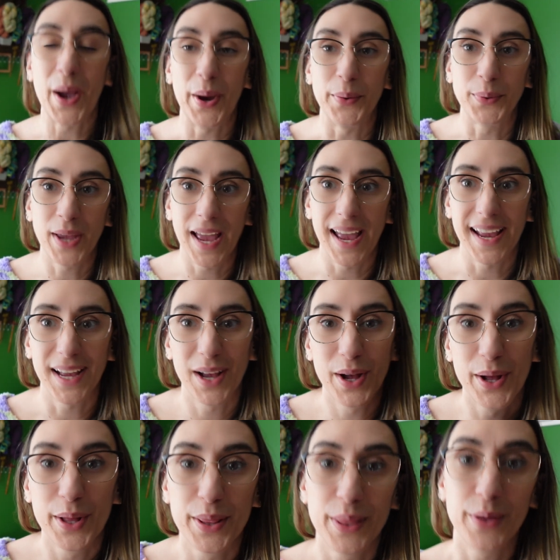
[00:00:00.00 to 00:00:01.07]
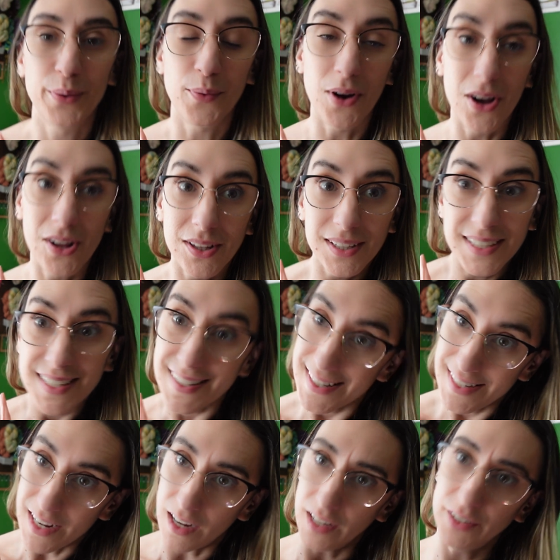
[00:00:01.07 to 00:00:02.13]
Okay, the wall is
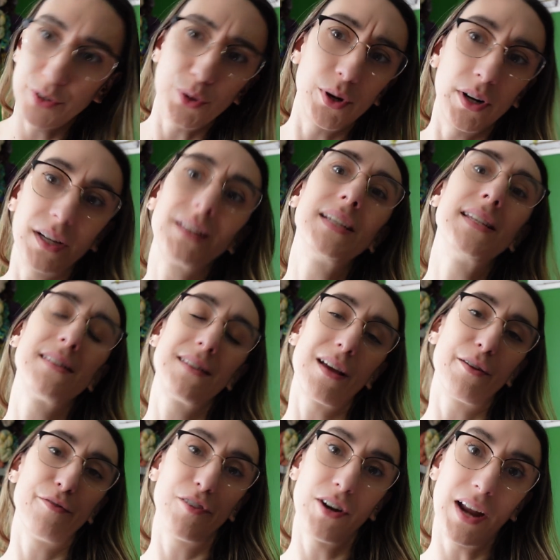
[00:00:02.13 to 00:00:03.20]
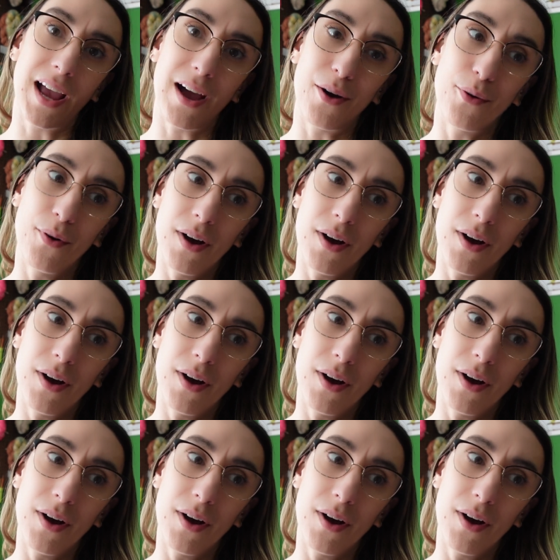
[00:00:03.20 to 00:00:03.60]
done, or at least done for now.